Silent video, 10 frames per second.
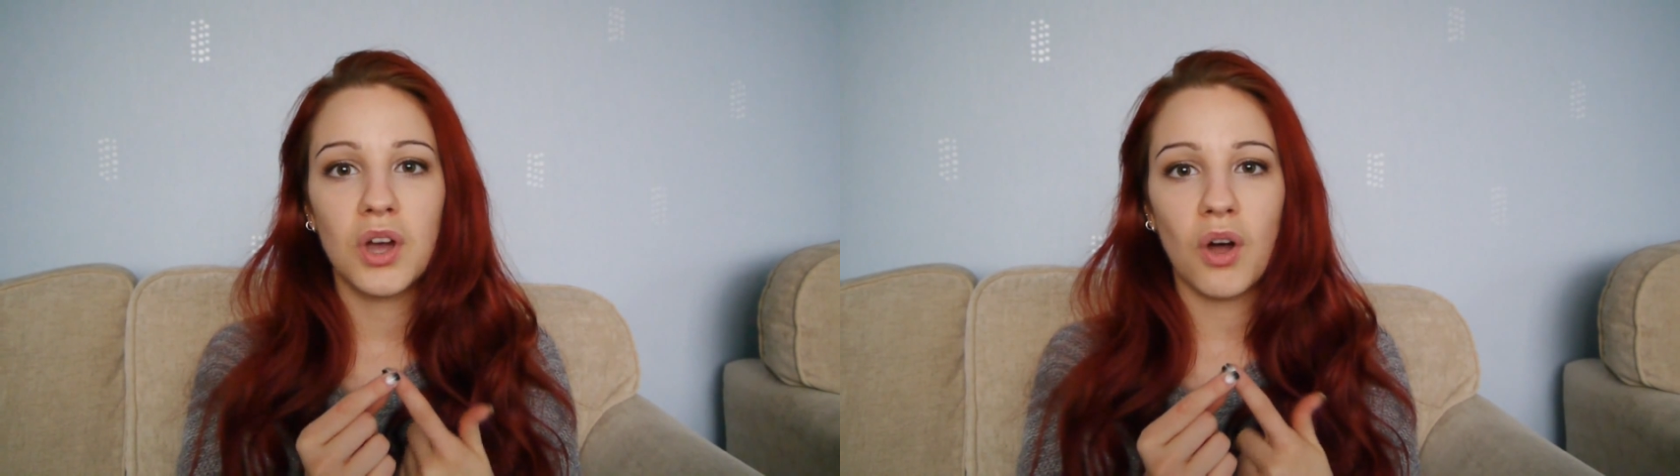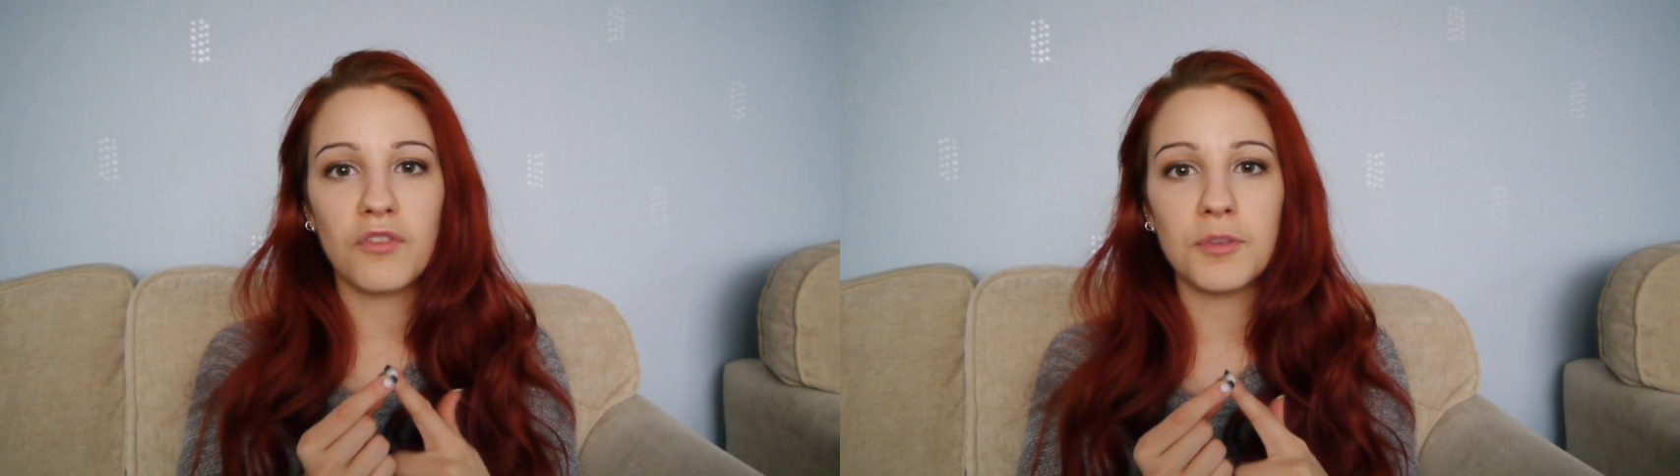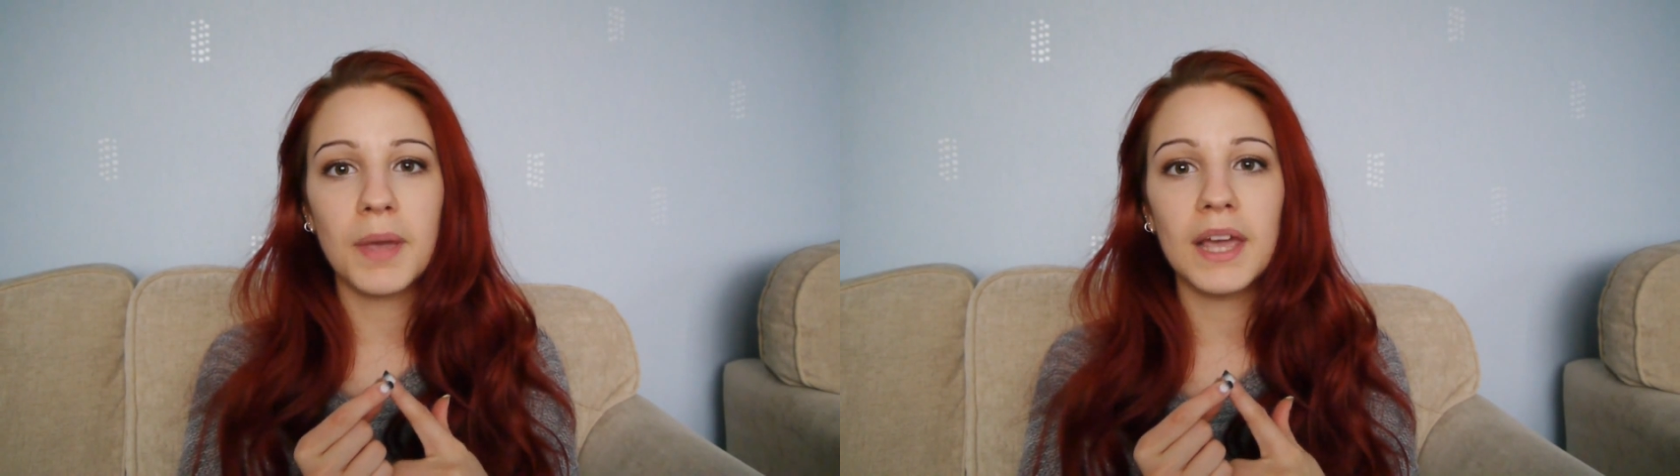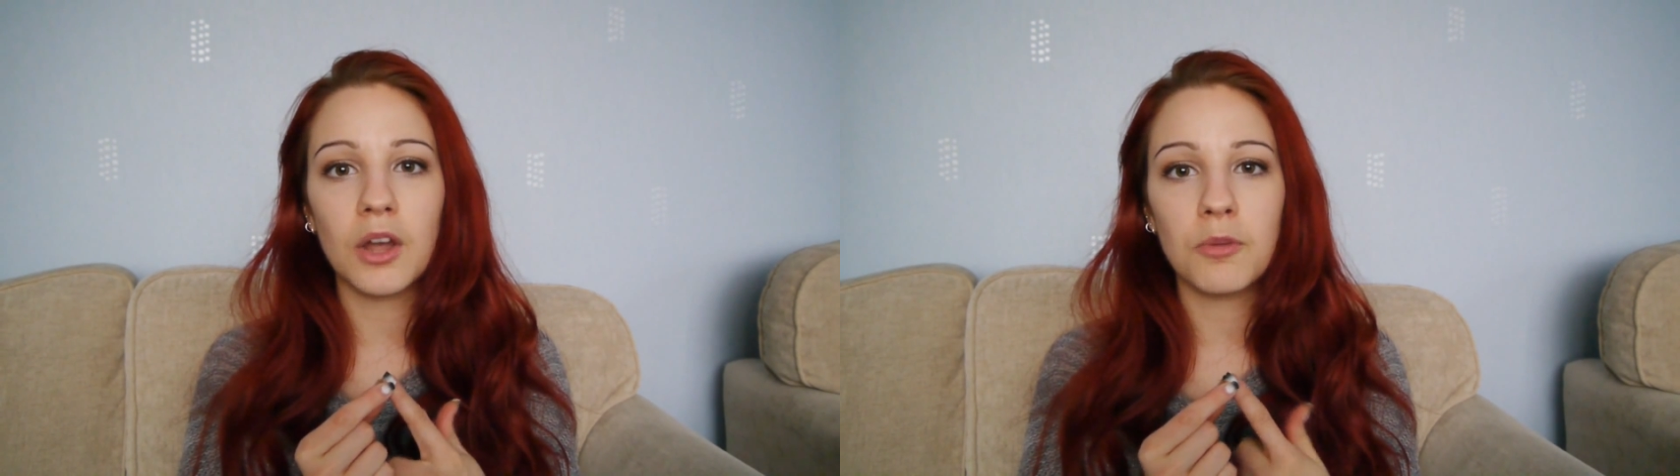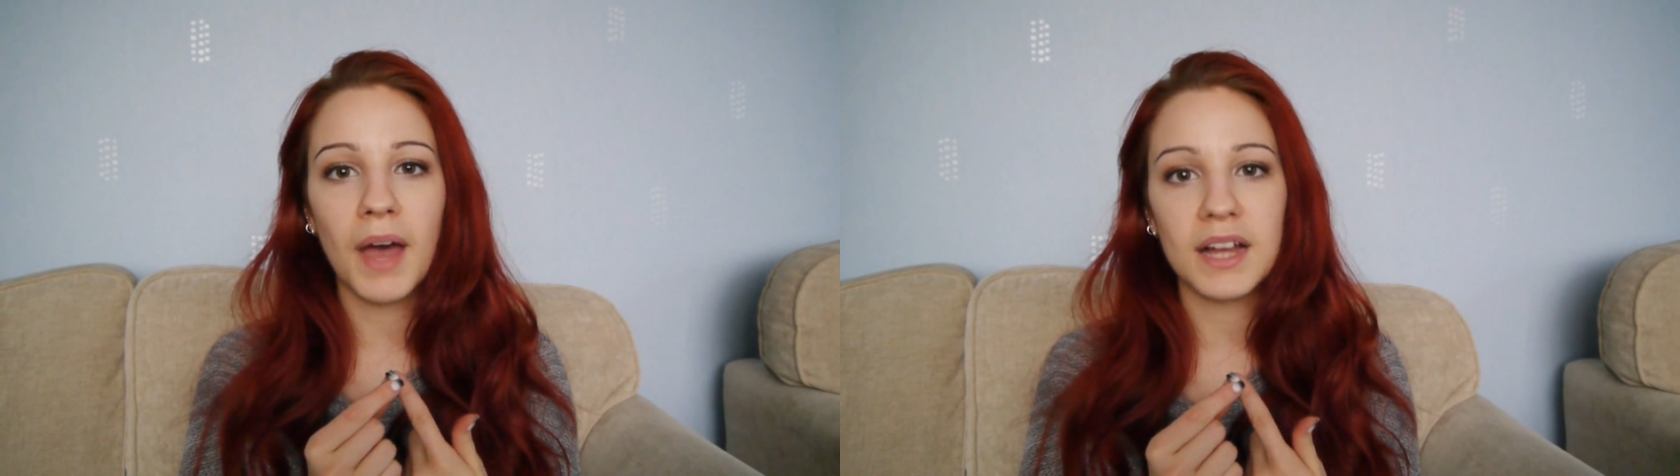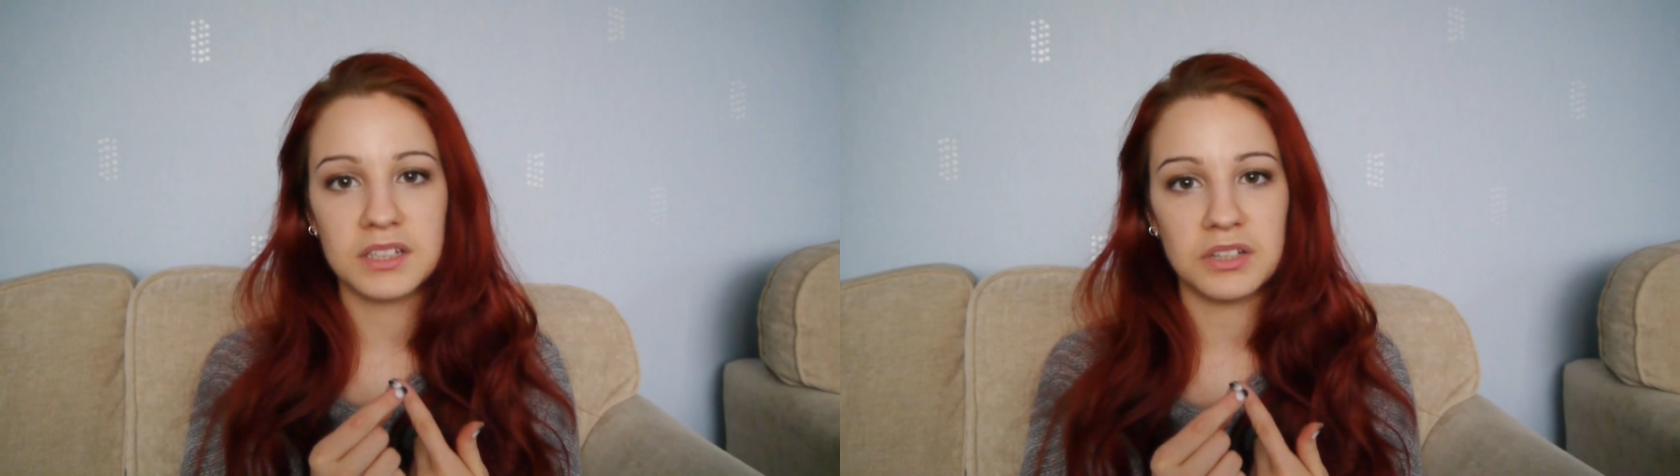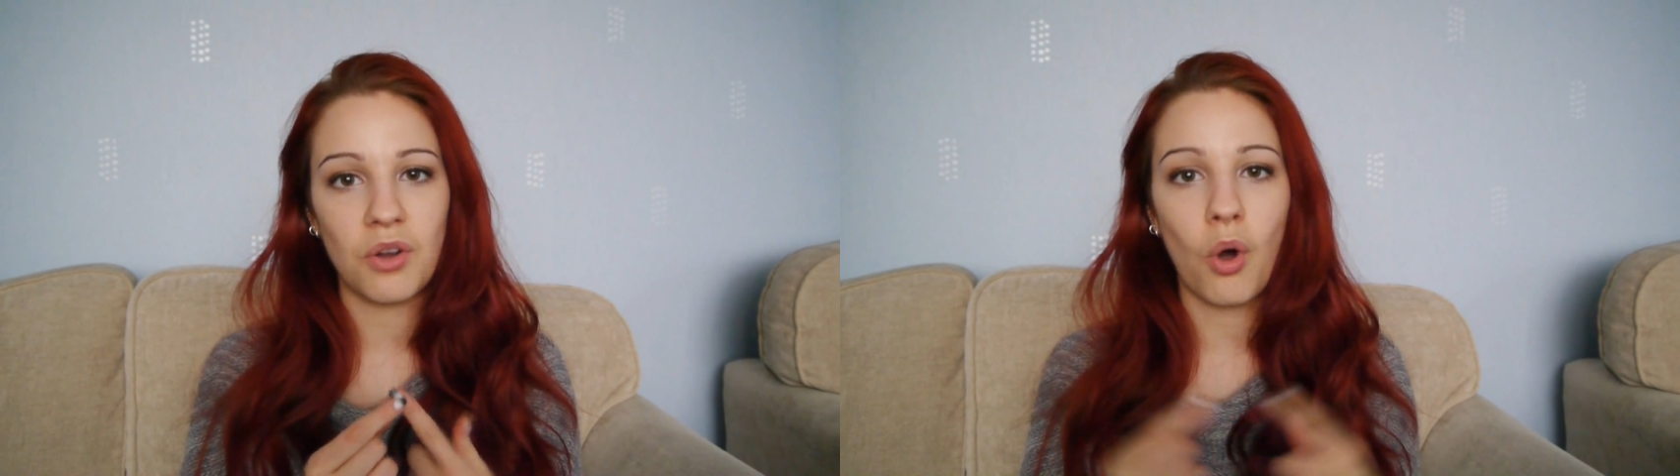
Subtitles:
of the pillow pattern